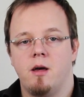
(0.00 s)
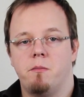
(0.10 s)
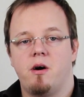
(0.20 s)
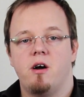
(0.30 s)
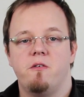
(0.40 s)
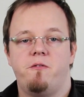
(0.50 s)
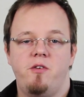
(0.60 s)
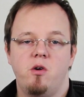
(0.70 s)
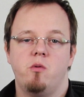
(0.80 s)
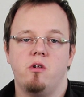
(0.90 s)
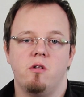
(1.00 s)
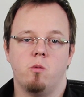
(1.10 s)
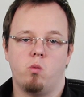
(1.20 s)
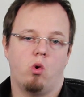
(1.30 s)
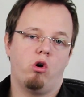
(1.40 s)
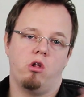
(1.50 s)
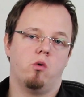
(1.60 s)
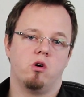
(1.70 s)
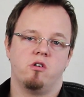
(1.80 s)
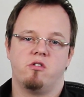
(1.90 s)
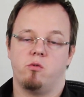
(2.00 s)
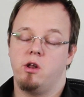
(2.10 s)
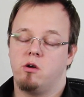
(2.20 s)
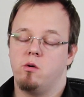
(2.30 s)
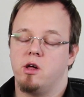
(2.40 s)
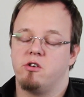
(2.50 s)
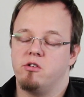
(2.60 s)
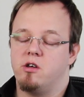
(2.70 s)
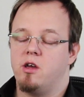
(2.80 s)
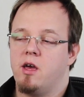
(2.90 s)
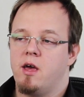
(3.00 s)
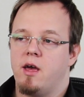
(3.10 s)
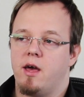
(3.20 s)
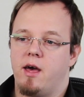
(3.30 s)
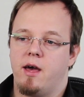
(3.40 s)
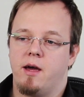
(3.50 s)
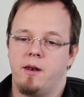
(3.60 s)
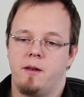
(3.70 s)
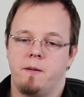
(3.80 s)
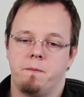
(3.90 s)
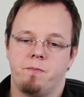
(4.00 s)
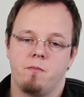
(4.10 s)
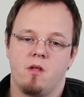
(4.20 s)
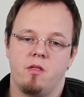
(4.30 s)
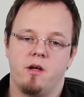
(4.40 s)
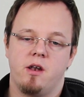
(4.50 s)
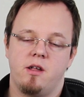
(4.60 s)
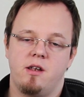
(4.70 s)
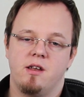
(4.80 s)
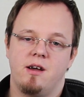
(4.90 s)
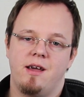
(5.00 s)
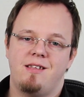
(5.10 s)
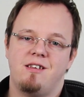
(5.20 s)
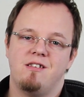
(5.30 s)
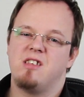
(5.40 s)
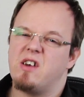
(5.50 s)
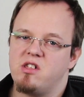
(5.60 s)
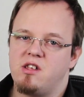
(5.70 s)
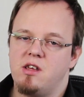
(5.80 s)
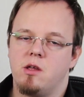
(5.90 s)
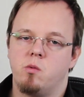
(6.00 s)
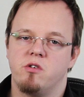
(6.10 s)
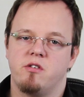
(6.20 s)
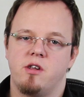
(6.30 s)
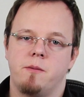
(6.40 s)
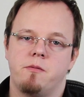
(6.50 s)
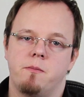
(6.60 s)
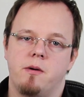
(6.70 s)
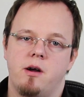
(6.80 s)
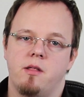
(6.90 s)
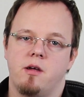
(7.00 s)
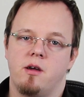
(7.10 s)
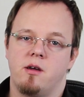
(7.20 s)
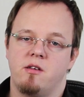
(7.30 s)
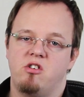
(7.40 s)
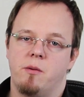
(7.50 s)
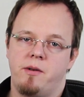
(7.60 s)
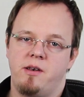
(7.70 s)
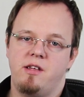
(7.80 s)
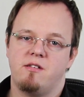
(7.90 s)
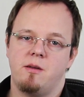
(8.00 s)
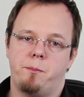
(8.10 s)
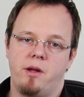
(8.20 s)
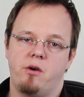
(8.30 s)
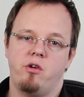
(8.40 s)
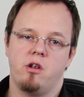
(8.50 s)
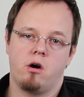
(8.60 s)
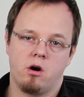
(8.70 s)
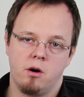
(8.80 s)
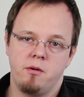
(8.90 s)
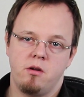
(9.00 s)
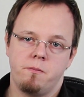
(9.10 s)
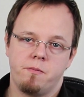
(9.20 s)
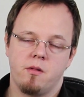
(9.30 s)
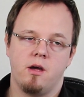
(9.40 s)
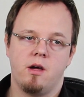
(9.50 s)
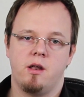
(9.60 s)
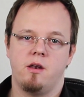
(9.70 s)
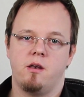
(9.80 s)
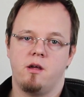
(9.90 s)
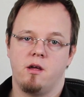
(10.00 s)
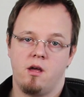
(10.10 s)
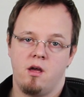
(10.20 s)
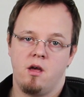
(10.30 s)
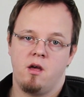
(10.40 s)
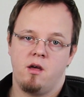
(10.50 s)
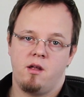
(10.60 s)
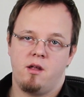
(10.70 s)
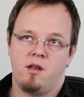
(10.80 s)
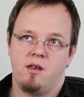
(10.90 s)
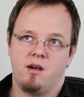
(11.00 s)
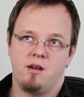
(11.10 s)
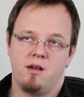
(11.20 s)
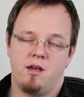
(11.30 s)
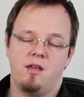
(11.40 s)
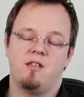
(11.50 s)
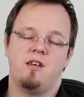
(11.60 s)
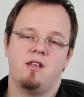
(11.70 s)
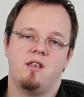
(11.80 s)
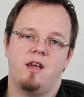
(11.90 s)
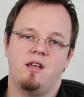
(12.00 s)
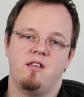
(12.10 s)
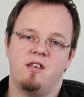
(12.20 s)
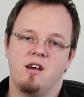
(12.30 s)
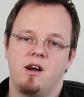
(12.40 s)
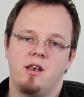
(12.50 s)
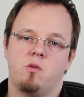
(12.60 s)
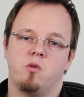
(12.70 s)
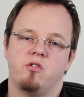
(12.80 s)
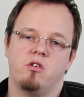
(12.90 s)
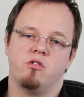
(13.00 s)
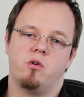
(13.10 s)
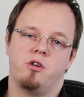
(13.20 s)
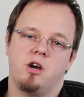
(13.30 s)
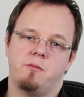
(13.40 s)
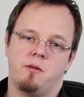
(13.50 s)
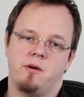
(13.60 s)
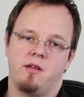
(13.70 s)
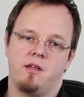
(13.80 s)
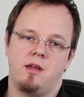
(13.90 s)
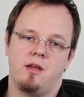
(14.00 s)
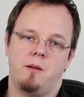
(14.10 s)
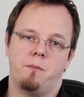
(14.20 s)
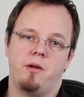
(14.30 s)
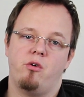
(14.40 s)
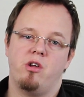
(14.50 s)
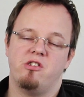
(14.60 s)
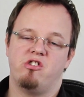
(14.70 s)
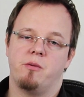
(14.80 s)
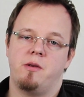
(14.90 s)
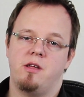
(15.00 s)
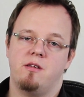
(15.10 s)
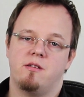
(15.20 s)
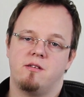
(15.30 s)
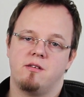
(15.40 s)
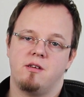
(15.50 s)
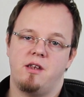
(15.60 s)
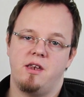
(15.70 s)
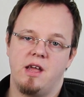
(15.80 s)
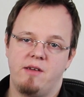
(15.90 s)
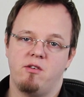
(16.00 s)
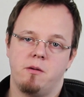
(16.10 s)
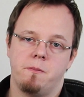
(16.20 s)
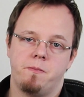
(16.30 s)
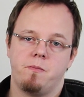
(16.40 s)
By feudal warlords. Really cool, actually. And then in 1870 it was adopted by the Japanese Imperial Army, and 1889 it was also adopted by the Imperial Japanese Navy.